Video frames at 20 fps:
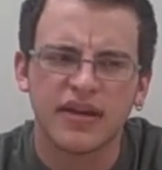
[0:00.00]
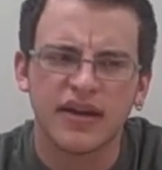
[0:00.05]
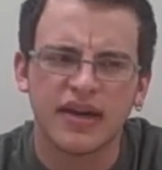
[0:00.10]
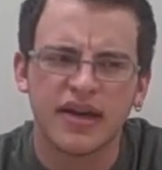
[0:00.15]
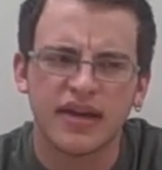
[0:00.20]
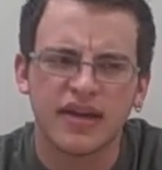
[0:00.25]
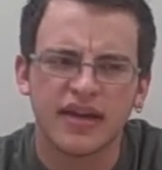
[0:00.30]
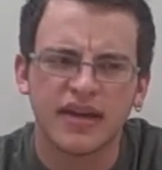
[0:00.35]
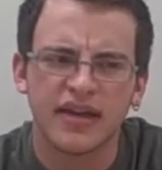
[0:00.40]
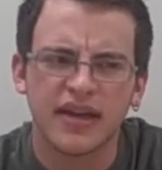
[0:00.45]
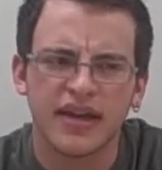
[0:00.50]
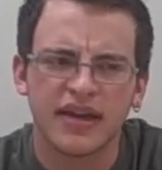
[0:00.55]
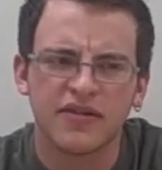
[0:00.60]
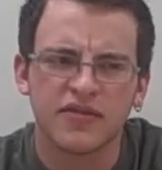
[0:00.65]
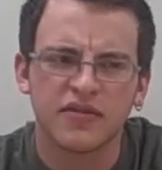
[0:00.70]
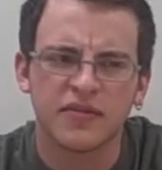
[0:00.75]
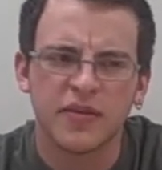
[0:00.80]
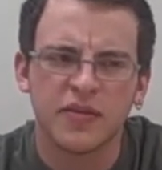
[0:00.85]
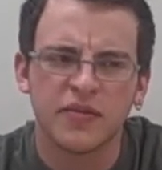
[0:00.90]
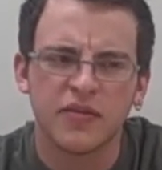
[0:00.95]
I can't
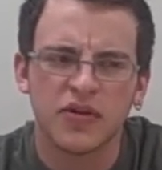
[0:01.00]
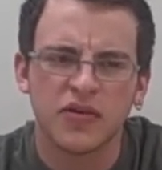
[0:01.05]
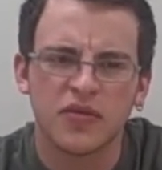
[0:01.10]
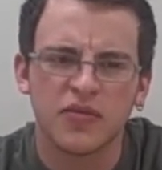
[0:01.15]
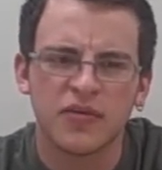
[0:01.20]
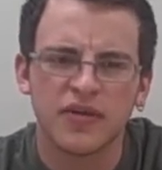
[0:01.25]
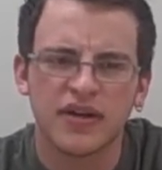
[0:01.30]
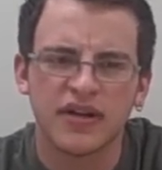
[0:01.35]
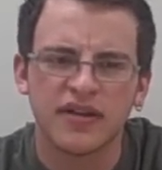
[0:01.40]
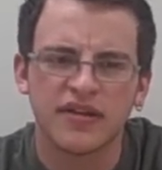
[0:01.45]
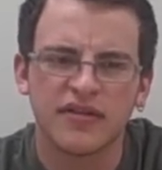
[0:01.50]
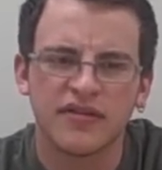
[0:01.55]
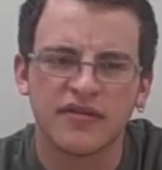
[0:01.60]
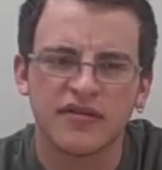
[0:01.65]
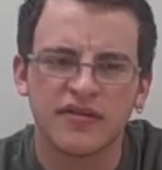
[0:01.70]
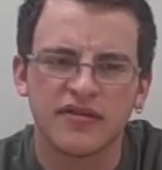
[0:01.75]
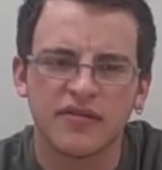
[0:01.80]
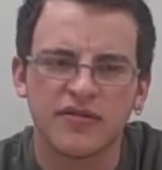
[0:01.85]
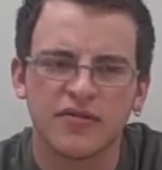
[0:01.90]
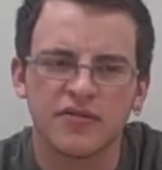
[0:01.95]
remember what
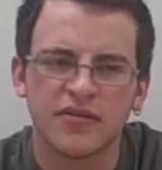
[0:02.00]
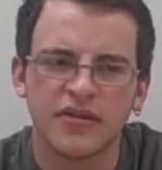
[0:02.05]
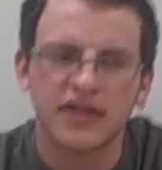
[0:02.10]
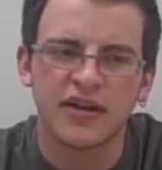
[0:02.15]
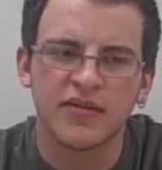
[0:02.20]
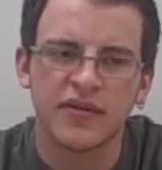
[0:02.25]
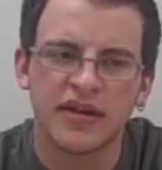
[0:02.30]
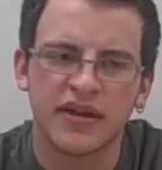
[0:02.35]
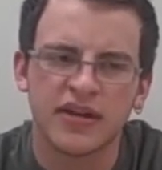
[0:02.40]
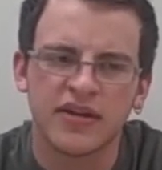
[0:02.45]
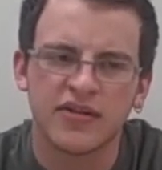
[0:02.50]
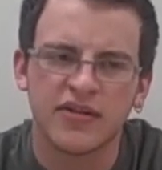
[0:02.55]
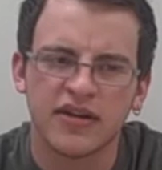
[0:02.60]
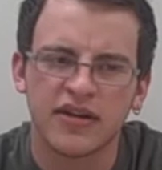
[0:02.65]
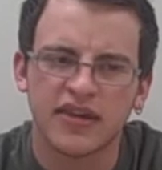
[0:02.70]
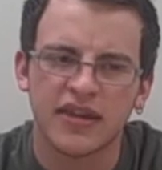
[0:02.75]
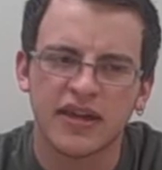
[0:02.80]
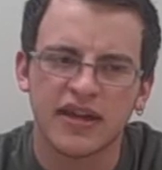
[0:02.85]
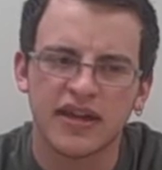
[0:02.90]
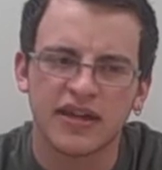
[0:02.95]
school he went to. I
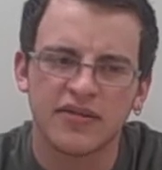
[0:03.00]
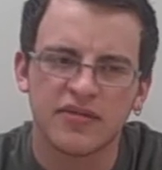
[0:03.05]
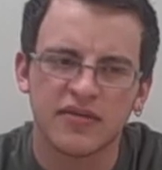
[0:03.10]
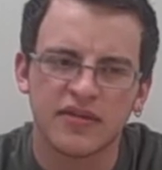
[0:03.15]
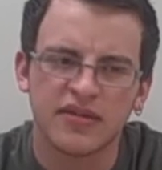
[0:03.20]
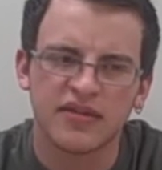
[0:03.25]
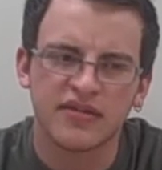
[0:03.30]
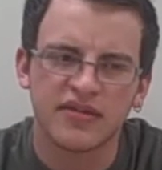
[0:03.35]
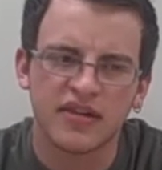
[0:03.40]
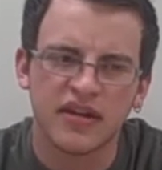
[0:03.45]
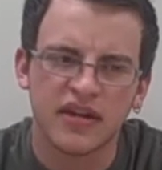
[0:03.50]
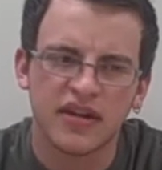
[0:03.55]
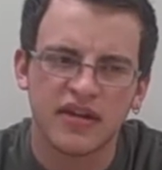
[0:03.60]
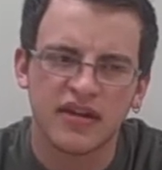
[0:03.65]
think it was